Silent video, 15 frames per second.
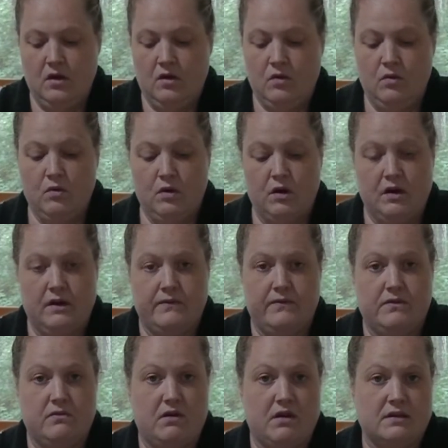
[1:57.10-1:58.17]
or if
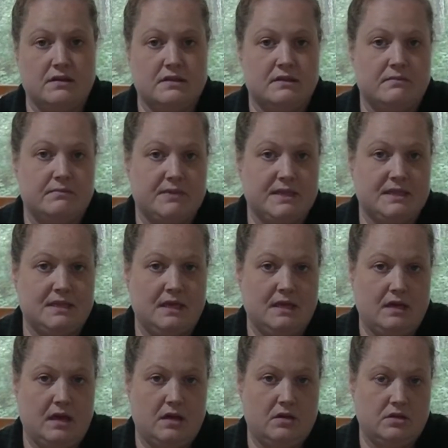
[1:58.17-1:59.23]
you've got some biscuit
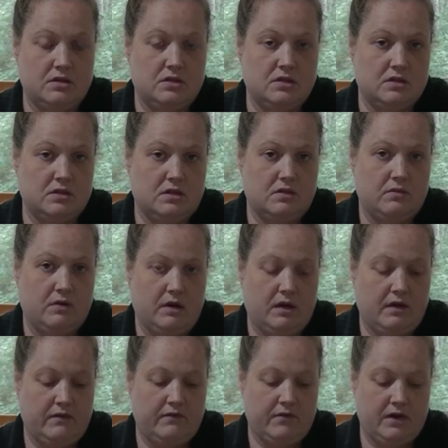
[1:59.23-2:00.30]
cutters, you're going to
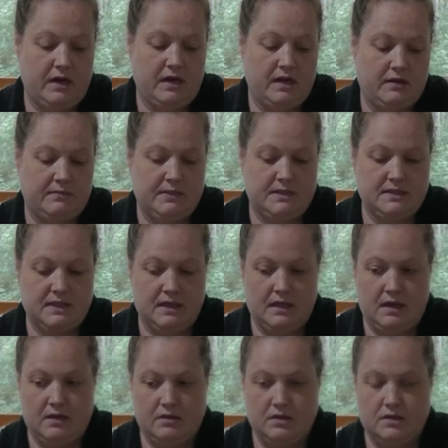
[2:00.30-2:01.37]
want a variety of biscuit
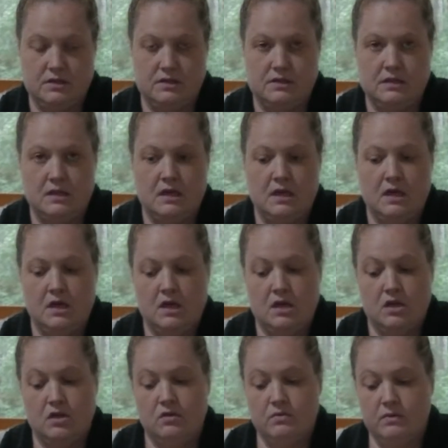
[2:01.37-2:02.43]
cutters.
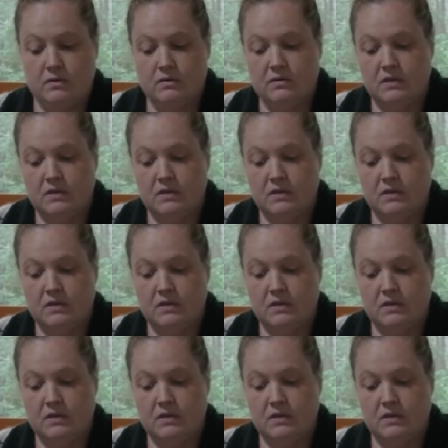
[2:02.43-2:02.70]
You will